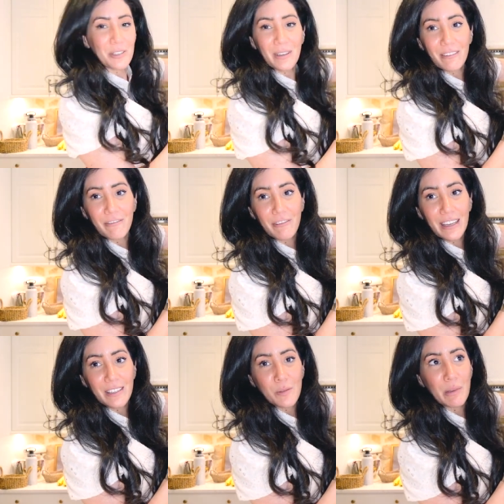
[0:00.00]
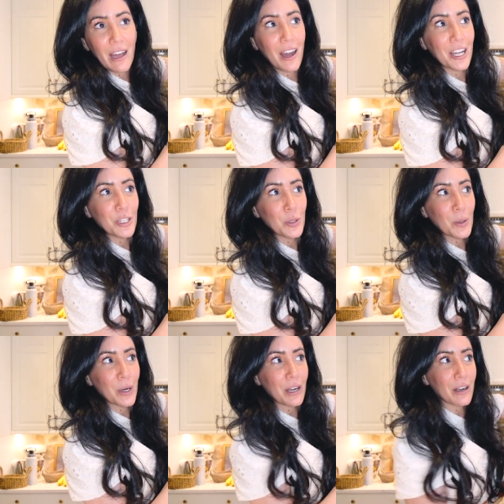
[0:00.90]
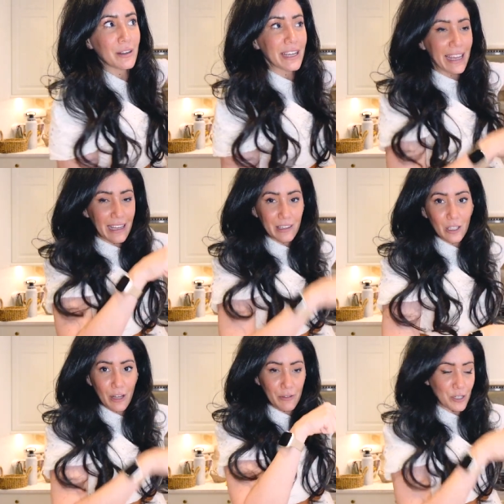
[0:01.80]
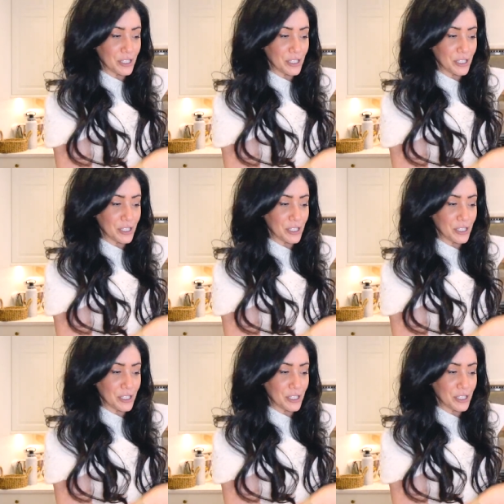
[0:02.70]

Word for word: you can fit behind the handle of your